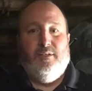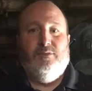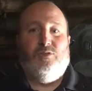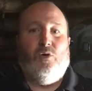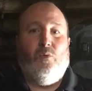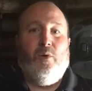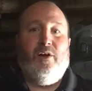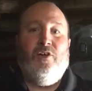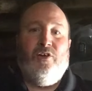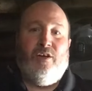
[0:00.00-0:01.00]
So where
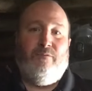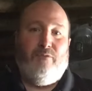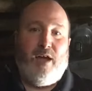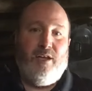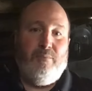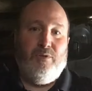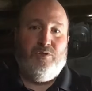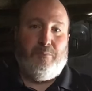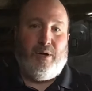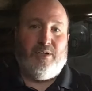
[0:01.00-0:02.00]
are you going to find the
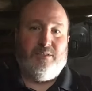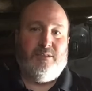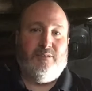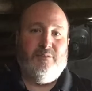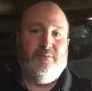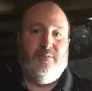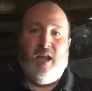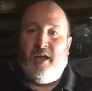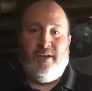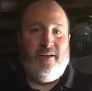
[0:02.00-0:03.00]
most parts?
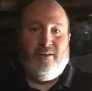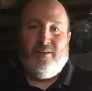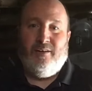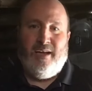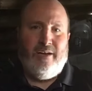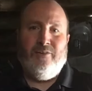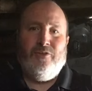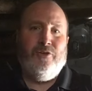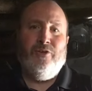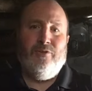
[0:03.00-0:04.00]
Not here. Here
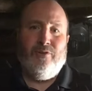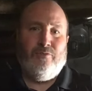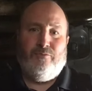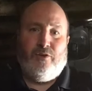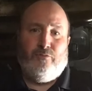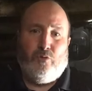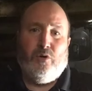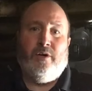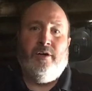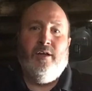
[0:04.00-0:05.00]
they're
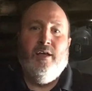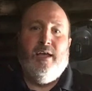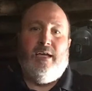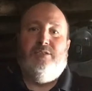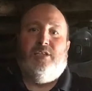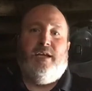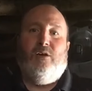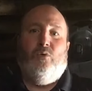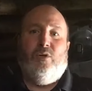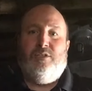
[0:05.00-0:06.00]
foreign. It's like
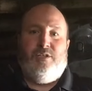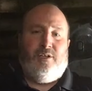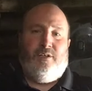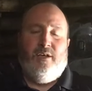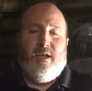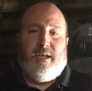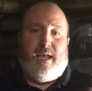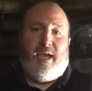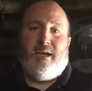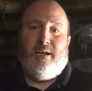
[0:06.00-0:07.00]
going to
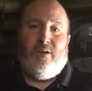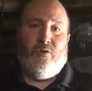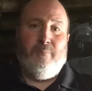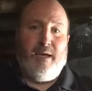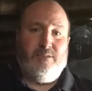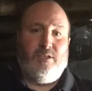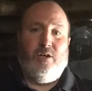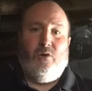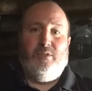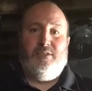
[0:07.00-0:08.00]
Canada or
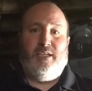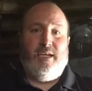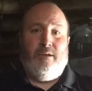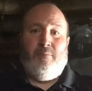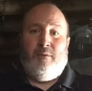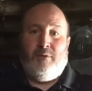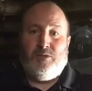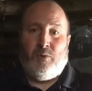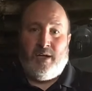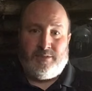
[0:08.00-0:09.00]
Mexico and saying, give me a
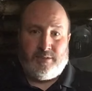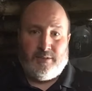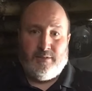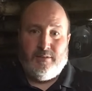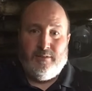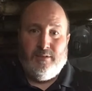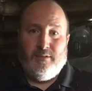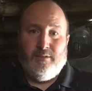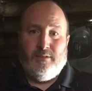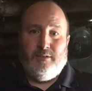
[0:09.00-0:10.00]
Budweiser.
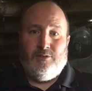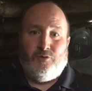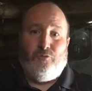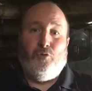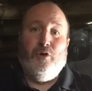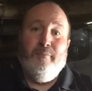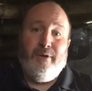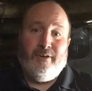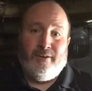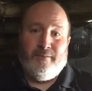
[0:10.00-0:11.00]
It's a foreign
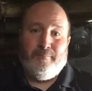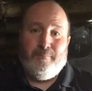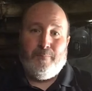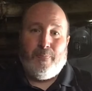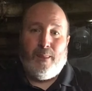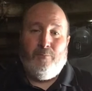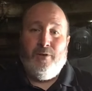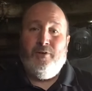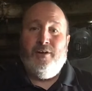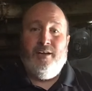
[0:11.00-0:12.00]
beer
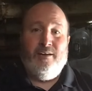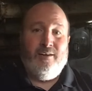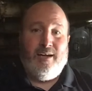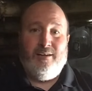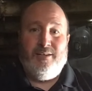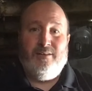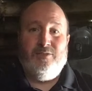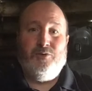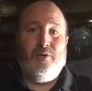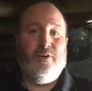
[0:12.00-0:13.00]
when you're in their
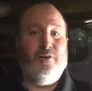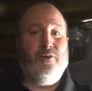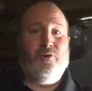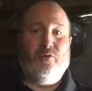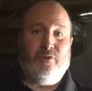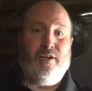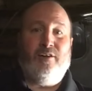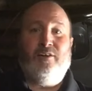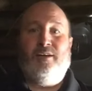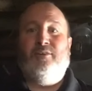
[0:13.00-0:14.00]
territory or you're over
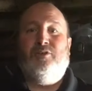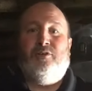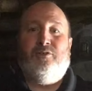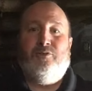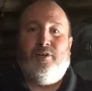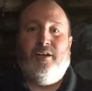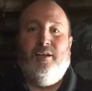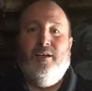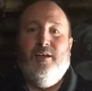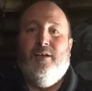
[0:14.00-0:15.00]
here in their territory.
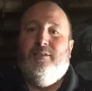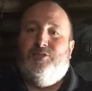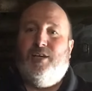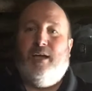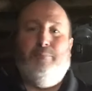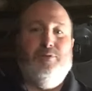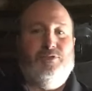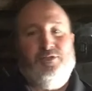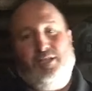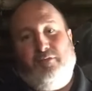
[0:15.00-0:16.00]
So you got to put
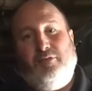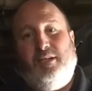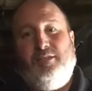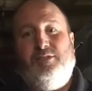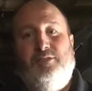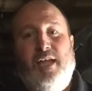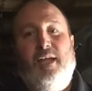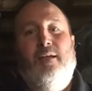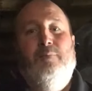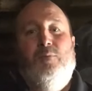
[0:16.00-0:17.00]
yourself in their shoes.
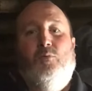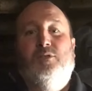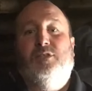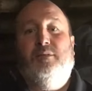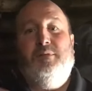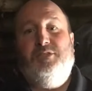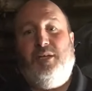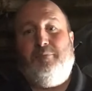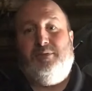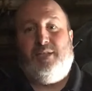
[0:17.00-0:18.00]
Hey, where's it going to be
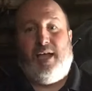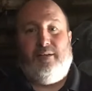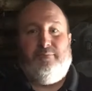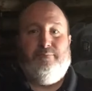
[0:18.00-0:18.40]
cheapest at?